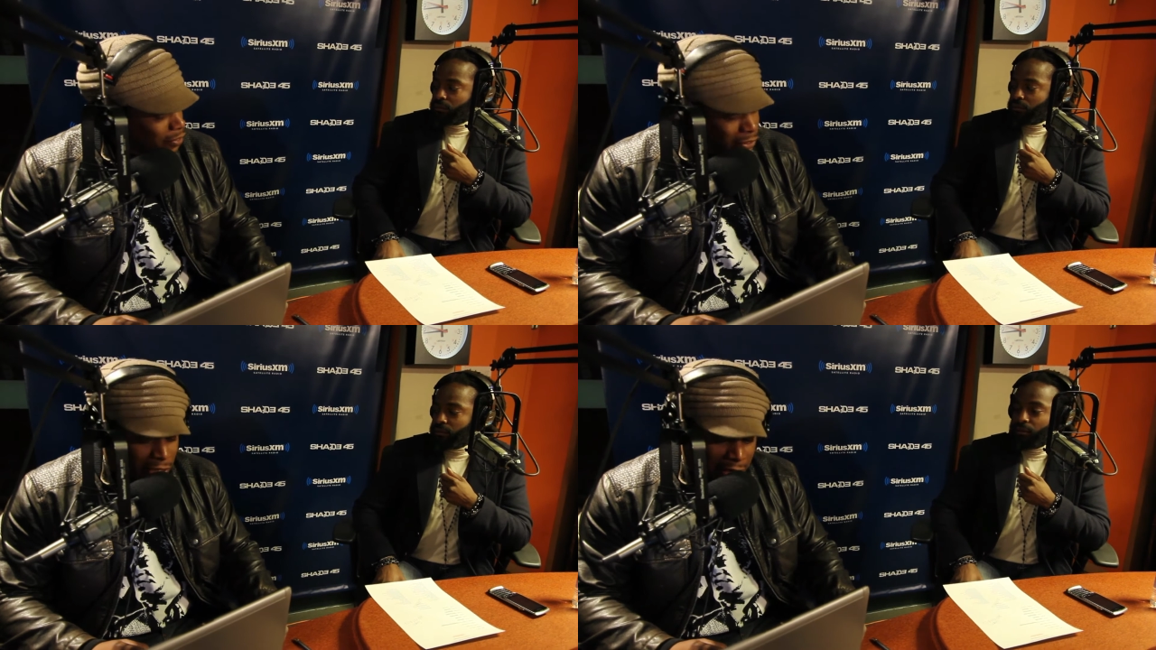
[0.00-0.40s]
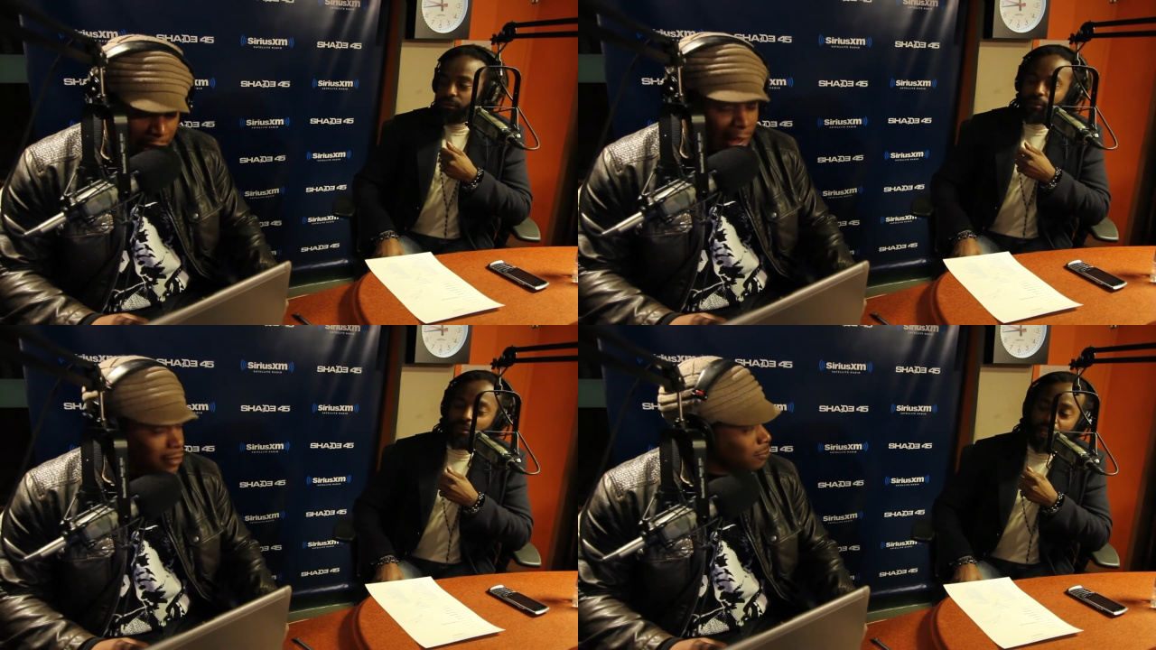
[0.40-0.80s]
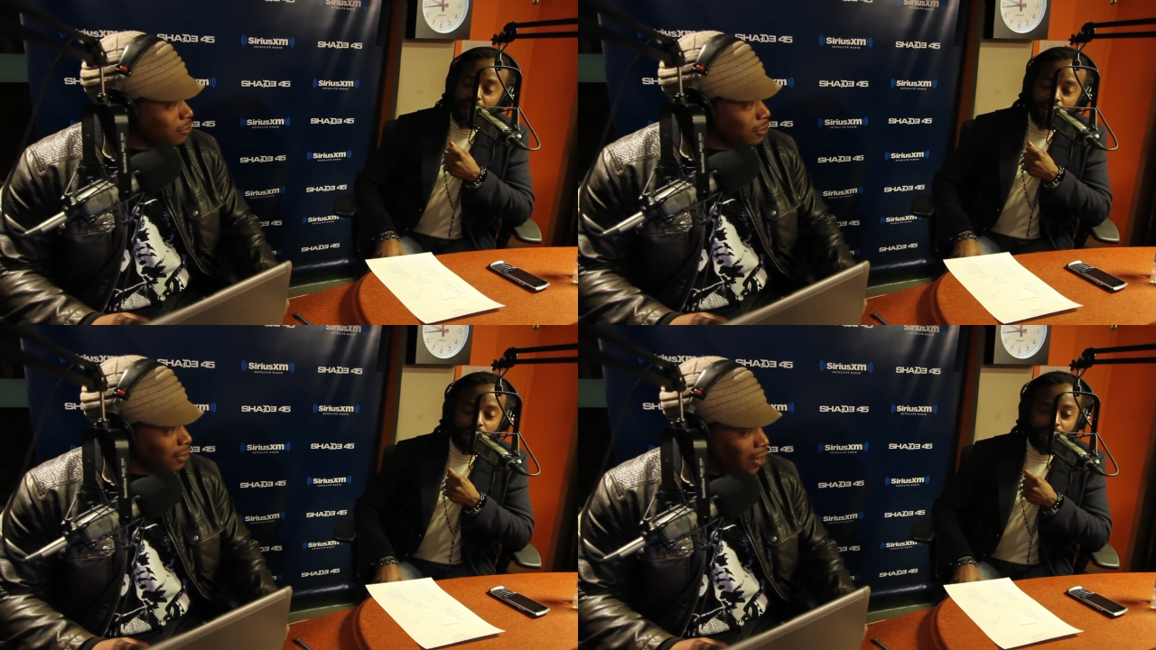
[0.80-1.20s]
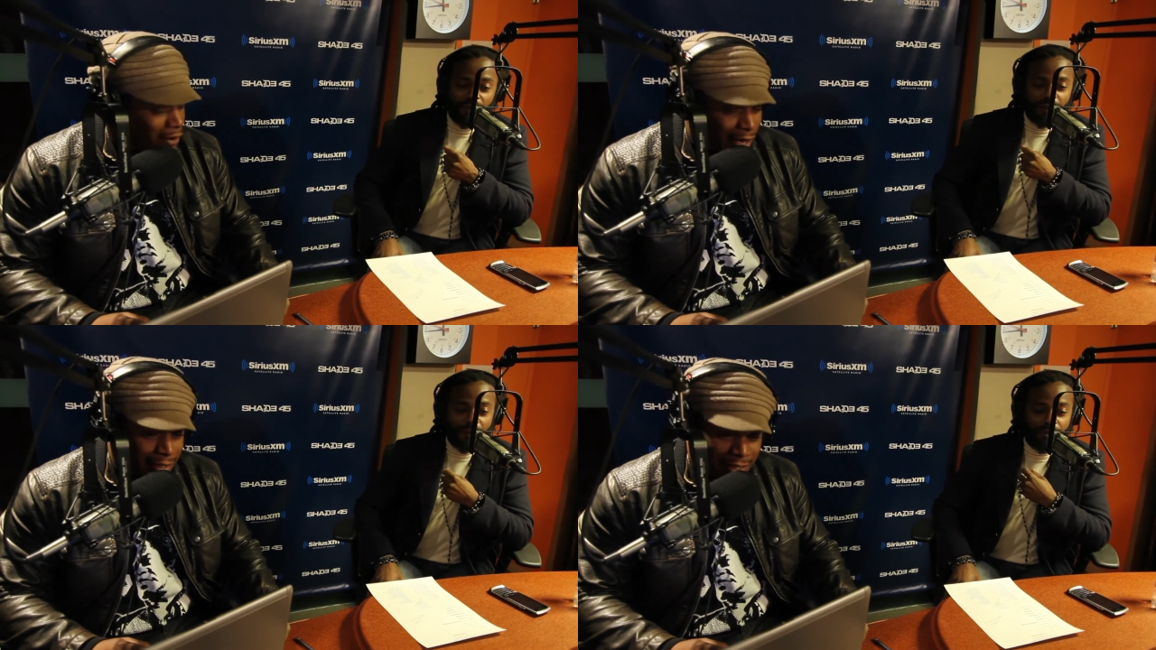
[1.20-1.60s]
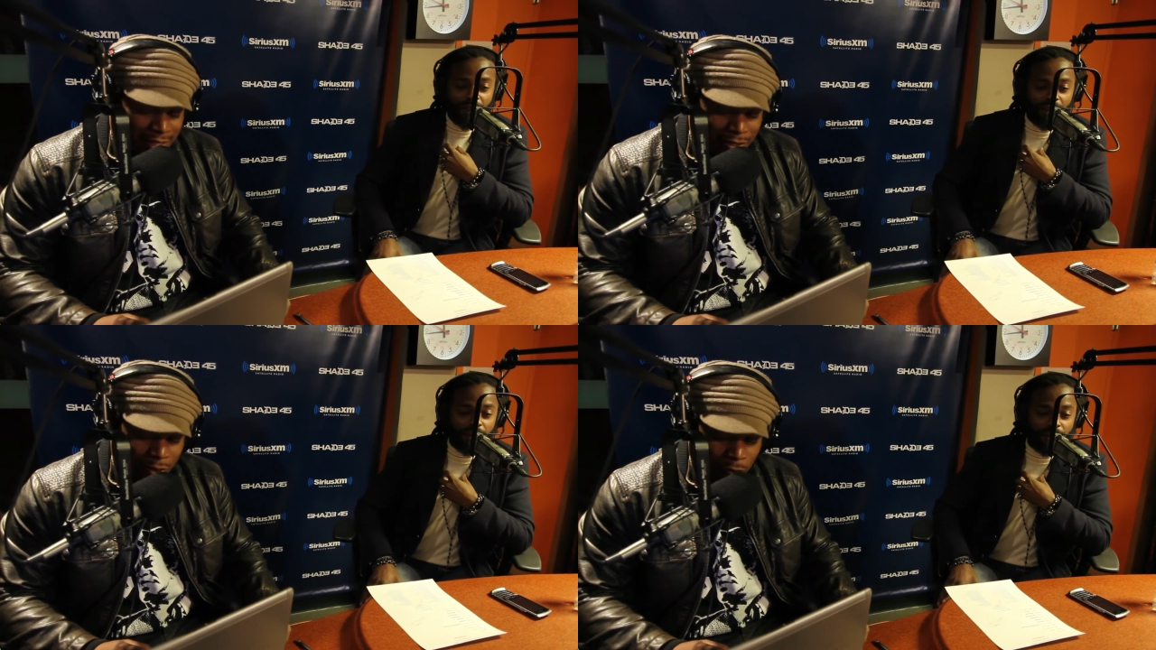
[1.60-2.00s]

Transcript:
Speaker 1: to say that. Thank you. All right? Thank you. The